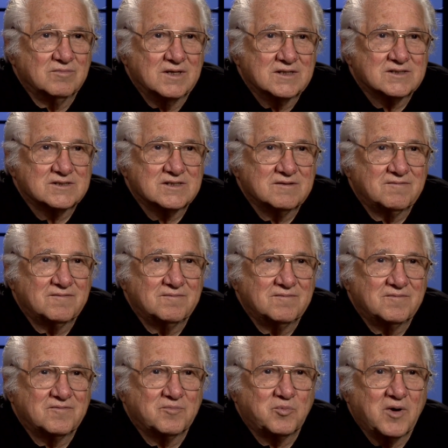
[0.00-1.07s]
That's the
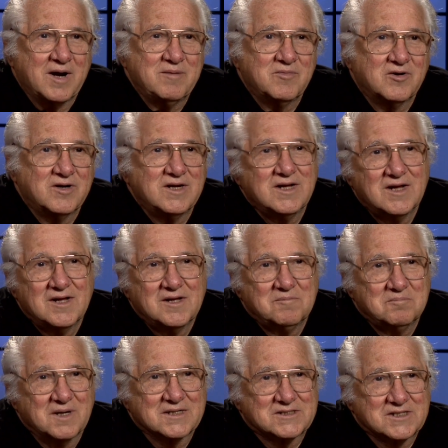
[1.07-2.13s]
primary
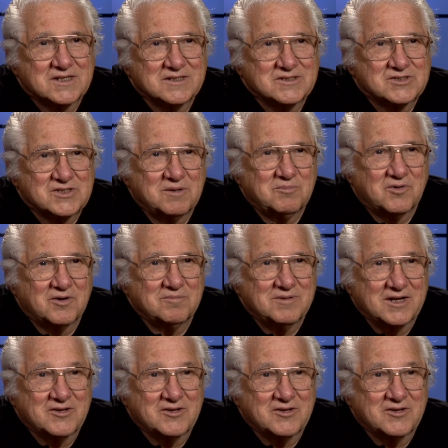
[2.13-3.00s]
Mexican suburb.